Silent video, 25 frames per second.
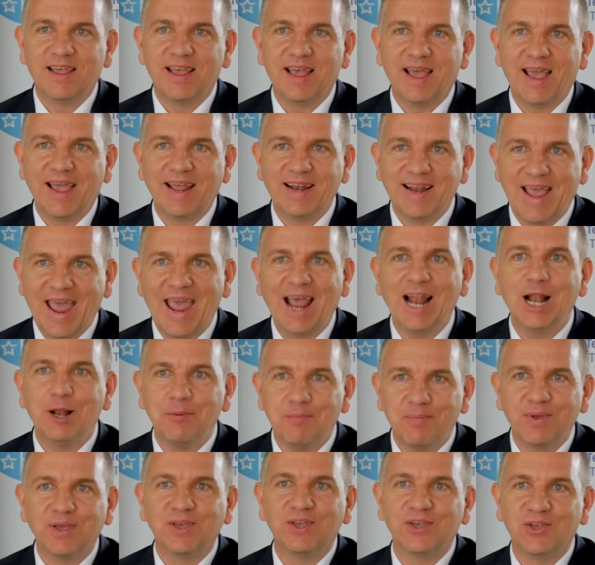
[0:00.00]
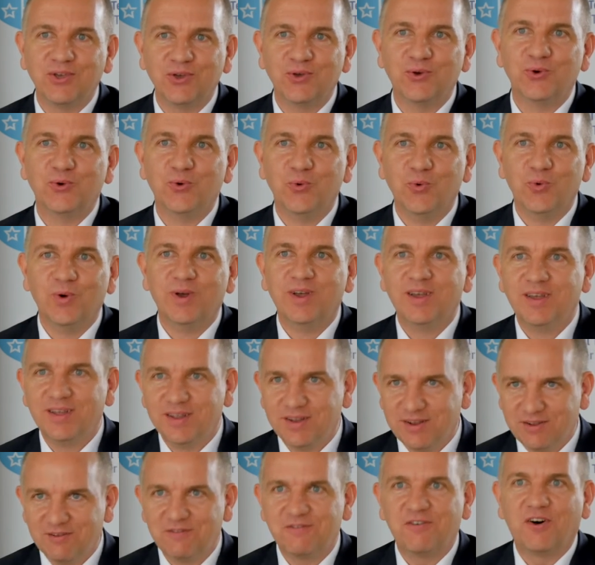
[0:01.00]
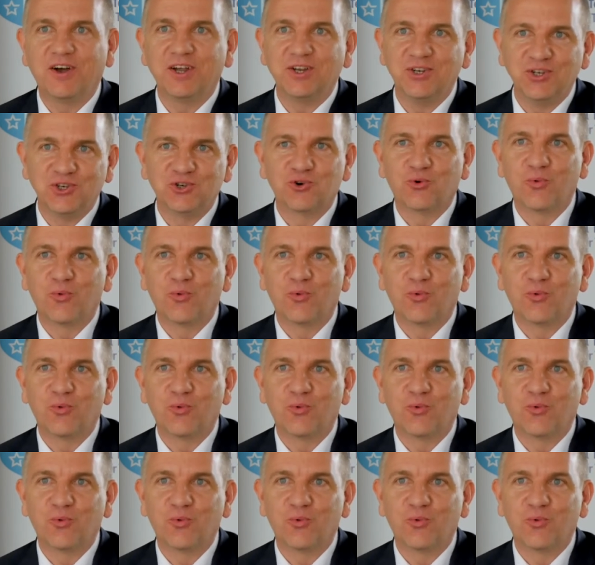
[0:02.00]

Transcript: in helping you find your